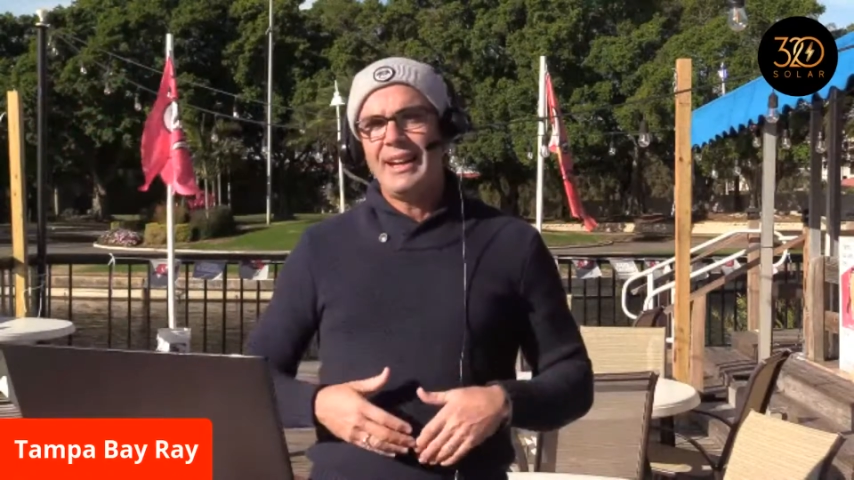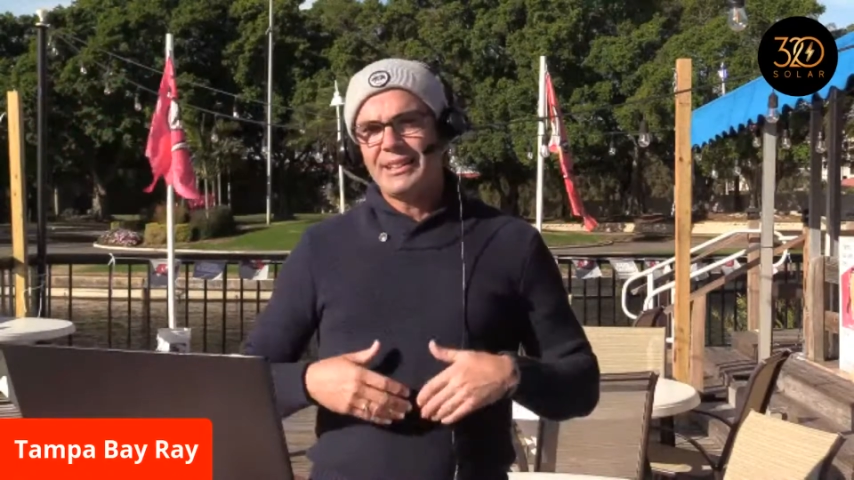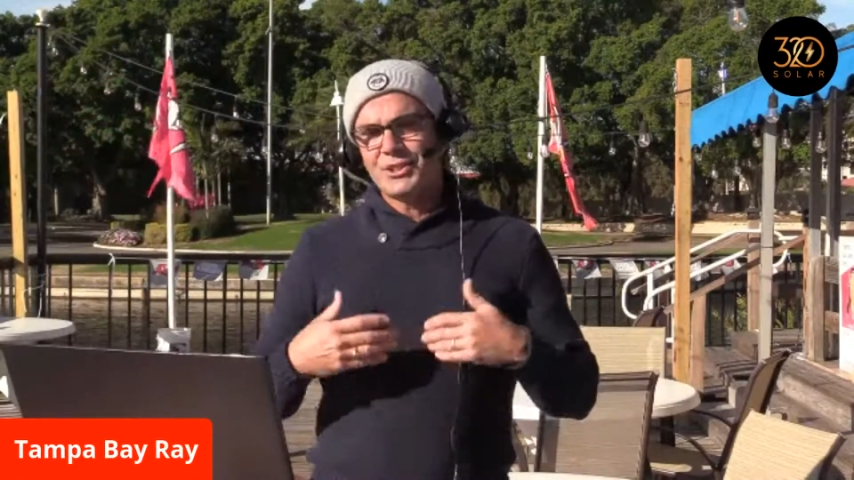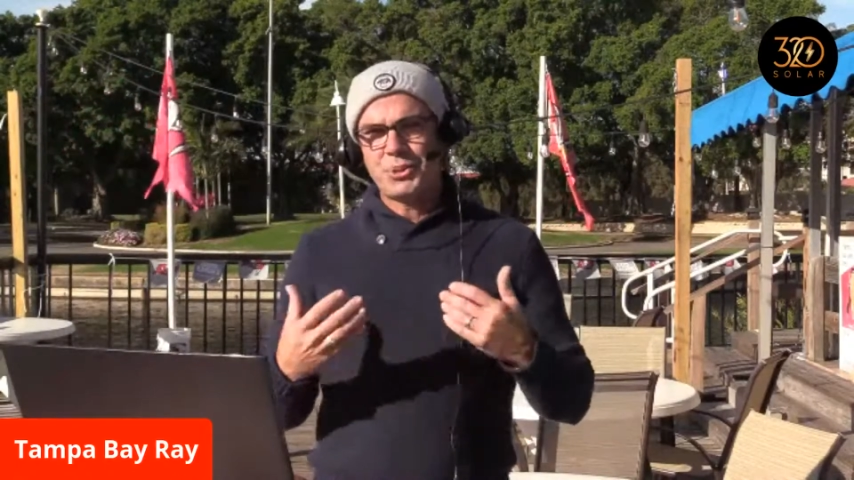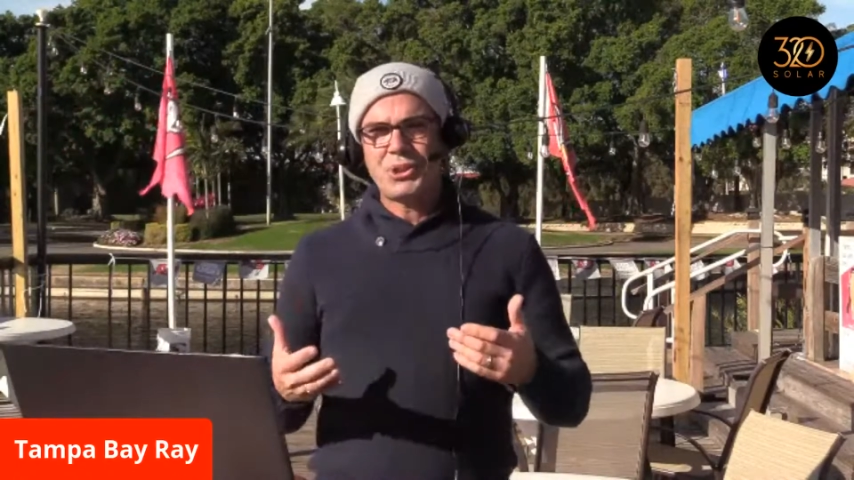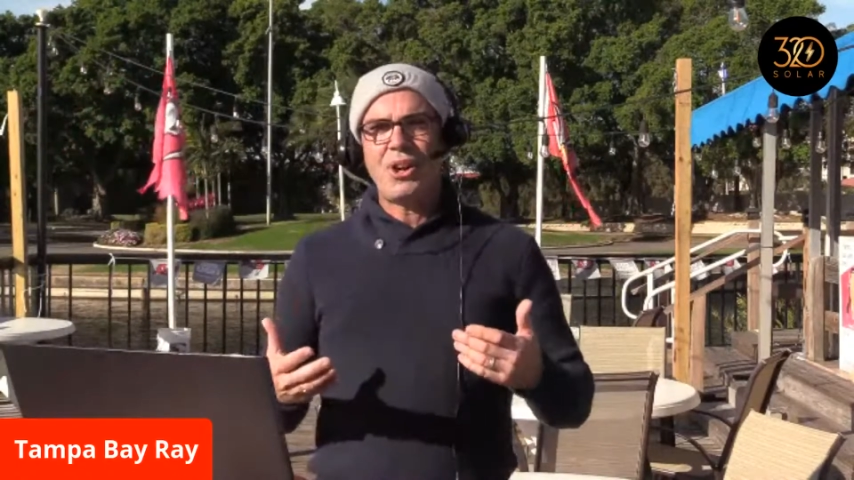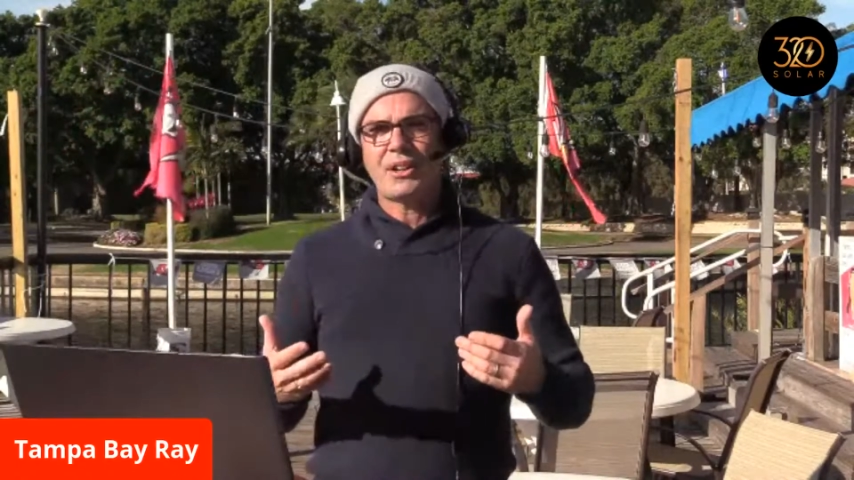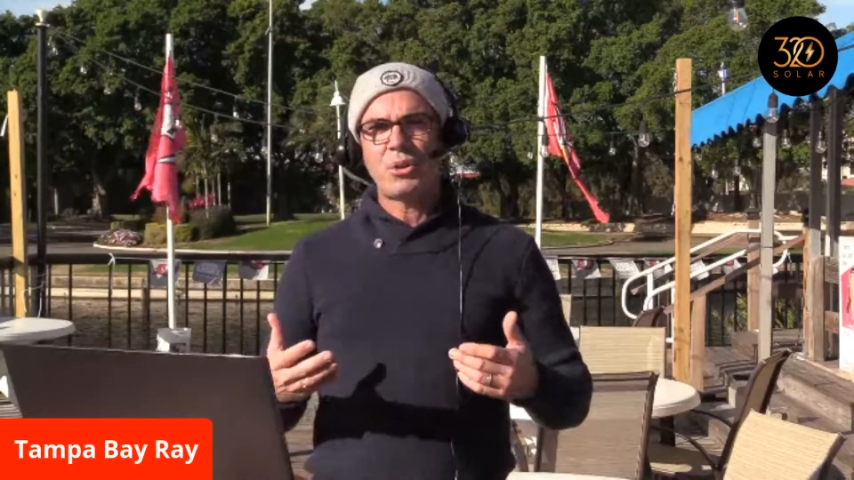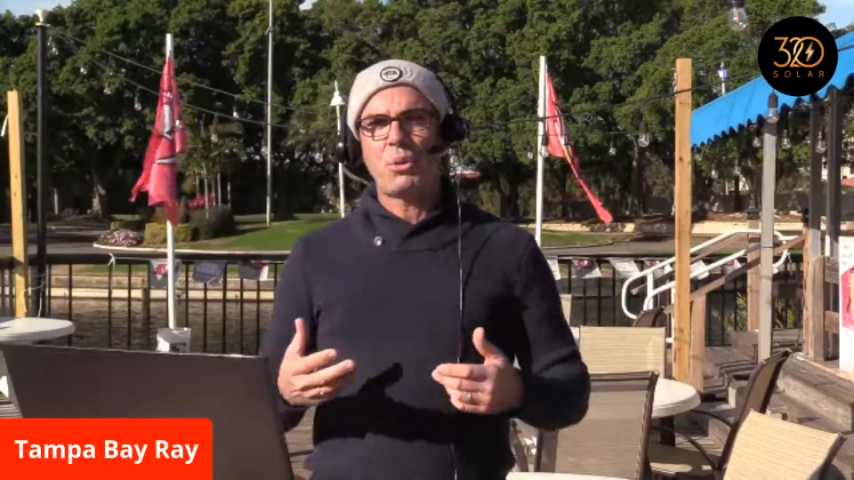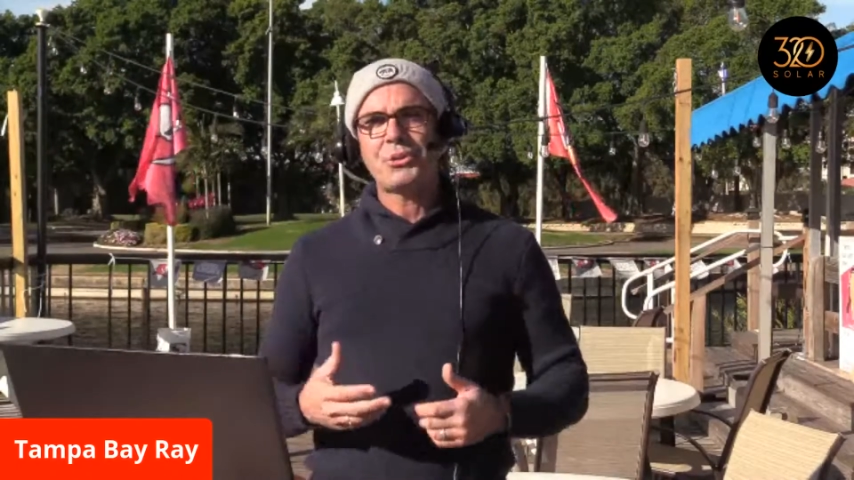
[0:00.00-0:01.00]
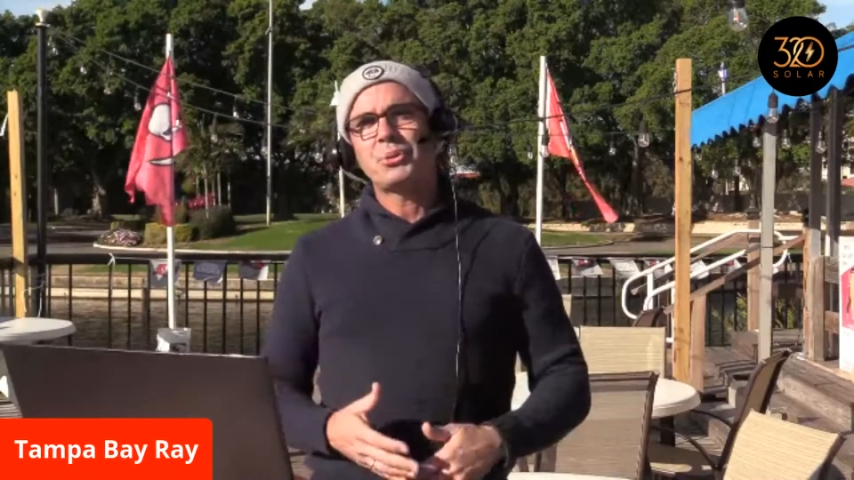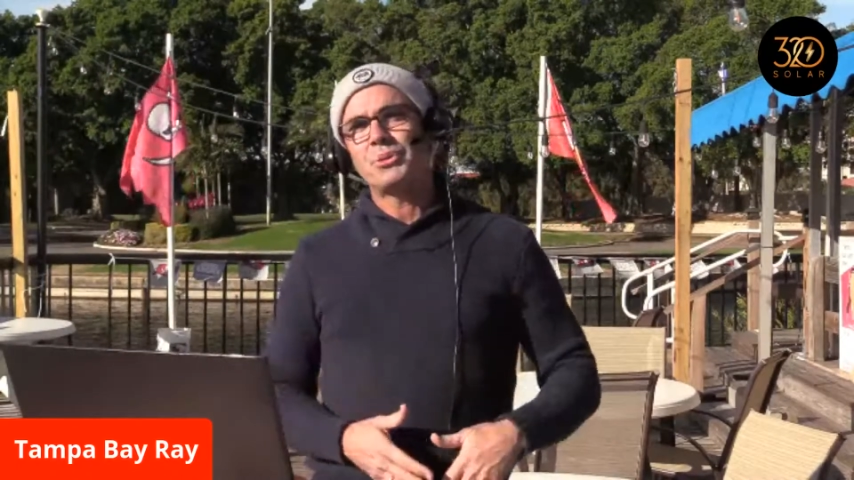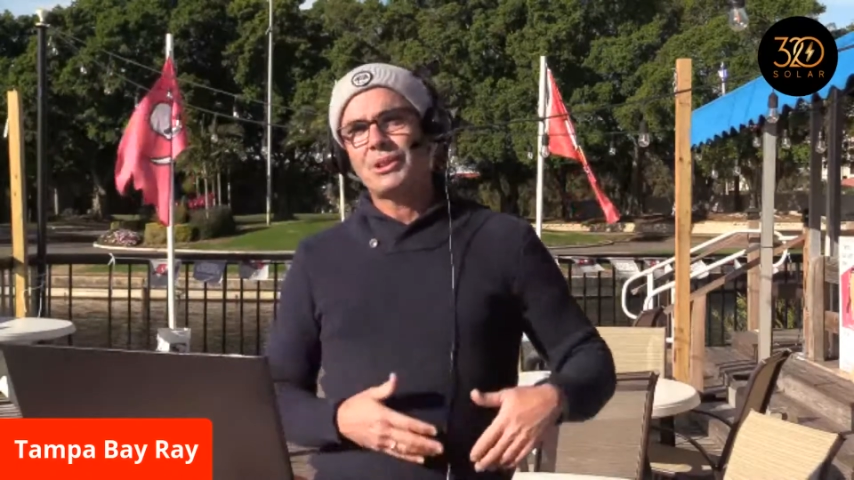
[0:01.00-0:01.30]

and because we're talking old school,